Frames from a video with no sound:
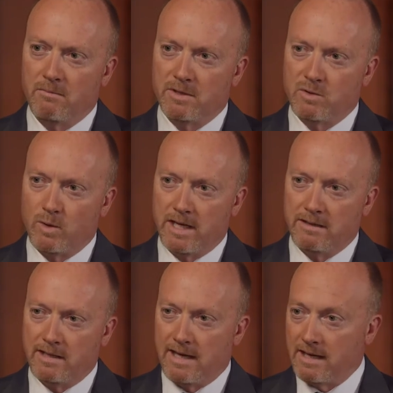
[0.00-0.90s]
between
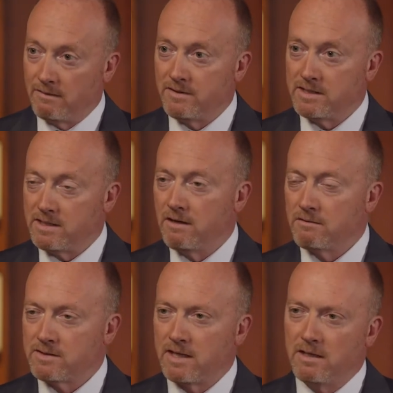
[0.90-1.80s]
the end of this year,
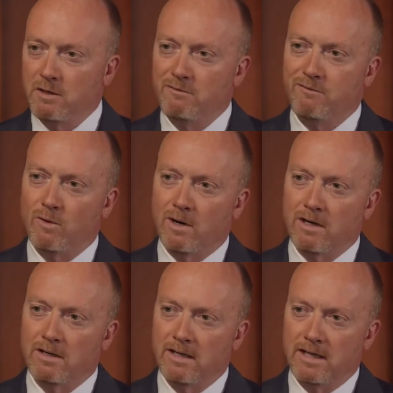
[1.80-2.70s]
say
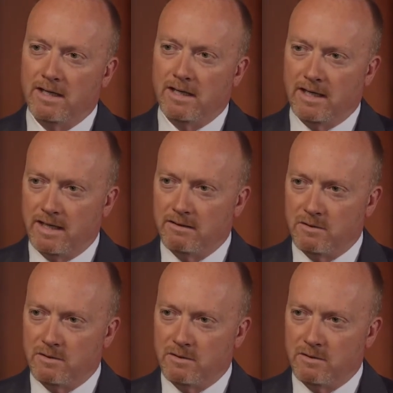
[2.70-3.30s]
Q4, and